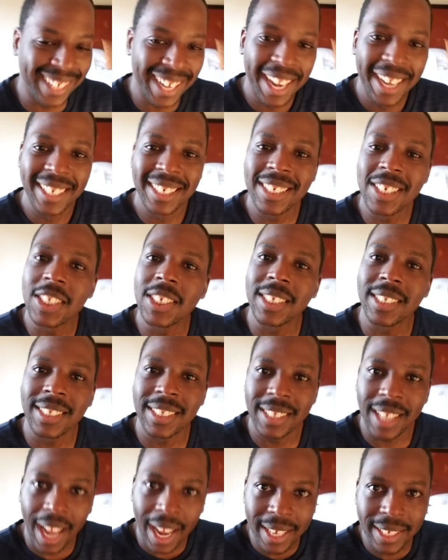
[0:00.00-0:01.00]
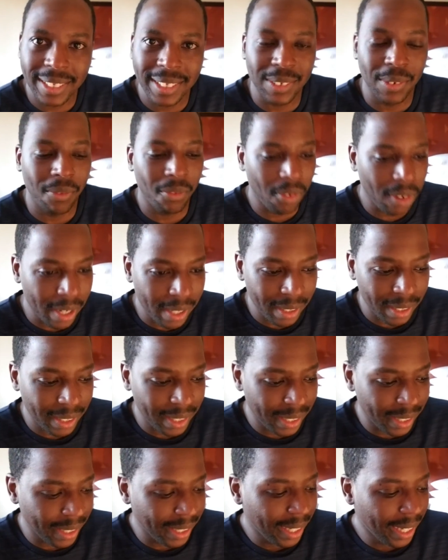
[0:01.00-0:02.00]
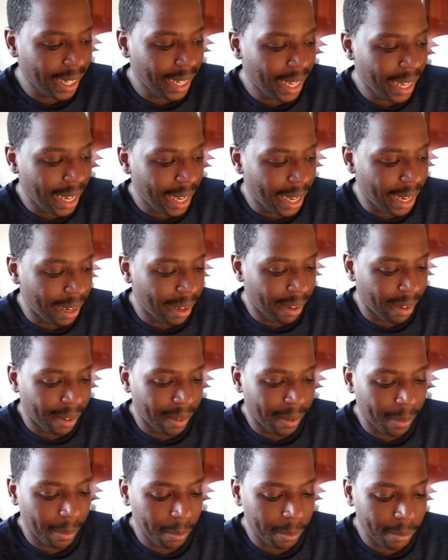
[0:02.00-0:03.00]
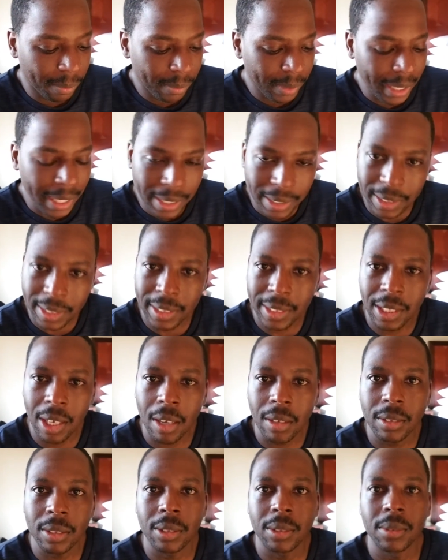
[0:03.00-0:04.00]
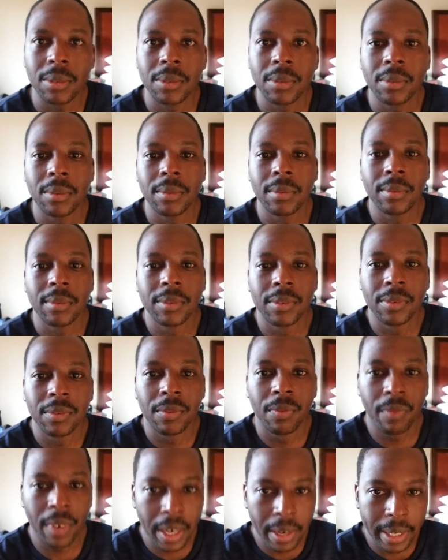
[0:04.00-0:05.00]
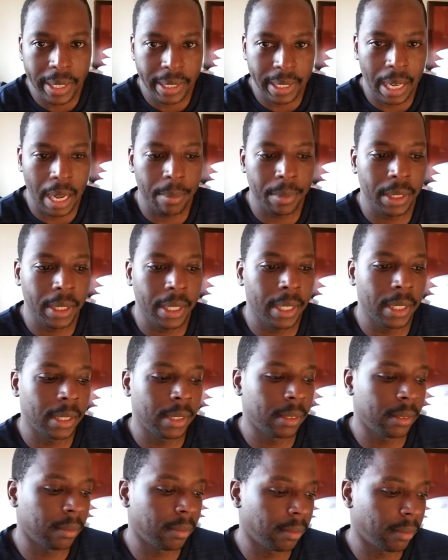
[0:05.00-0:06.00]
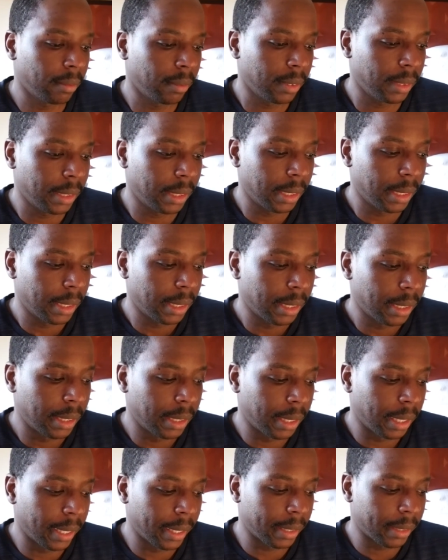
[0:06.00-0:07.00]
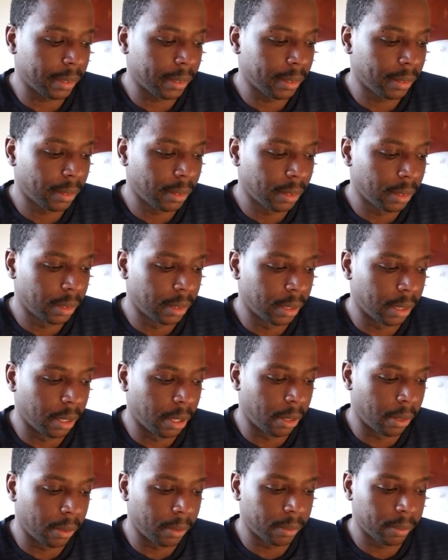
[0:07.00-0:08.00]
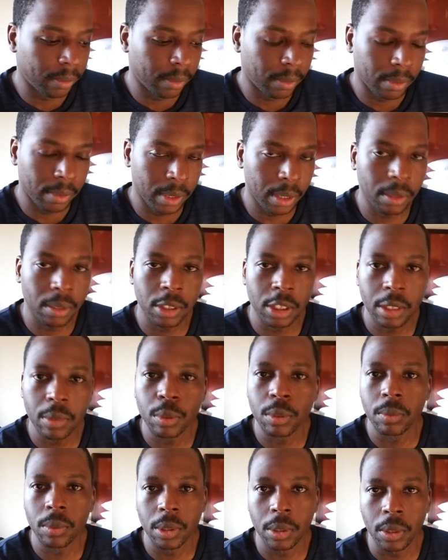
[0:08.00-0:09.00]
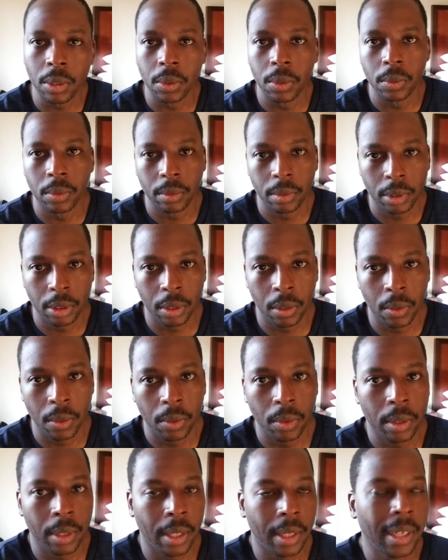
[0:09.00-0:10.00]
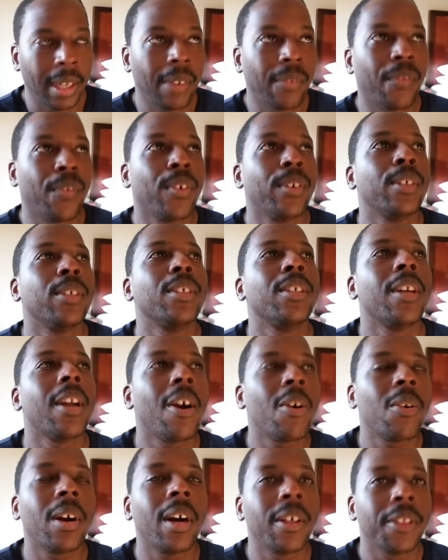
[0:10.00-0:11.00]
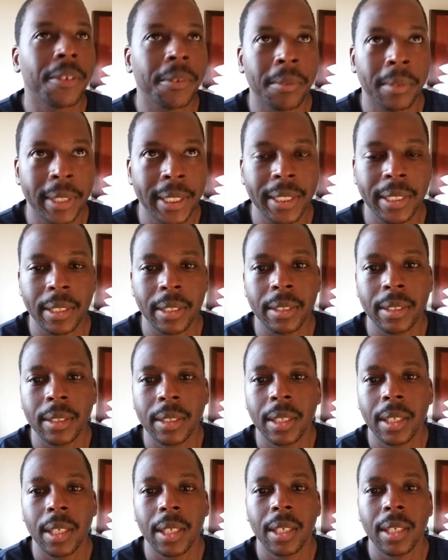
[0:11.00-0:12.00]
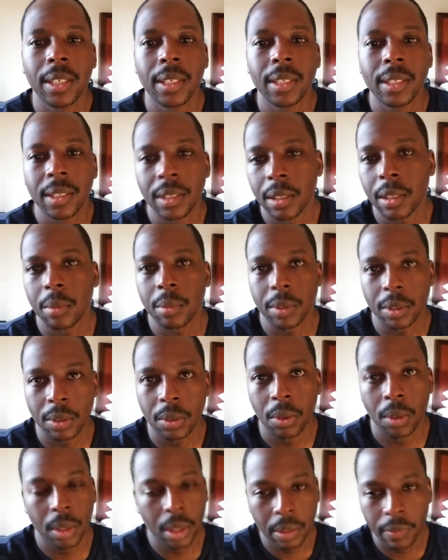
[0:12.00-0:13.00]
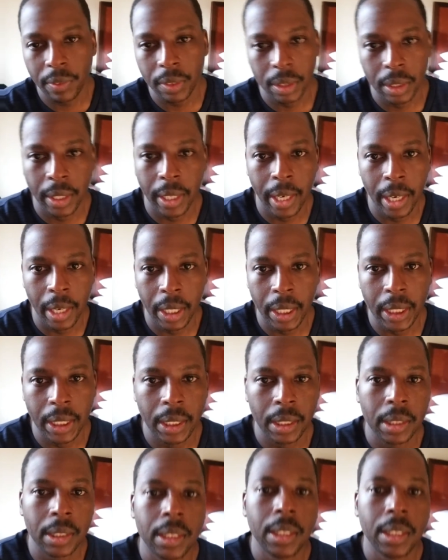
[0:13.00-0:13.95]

She was just nice and friendly, easy to talk to, very accommodating. Like, she was real cool. So, if for no other reason, look up the store, and if you're in the area,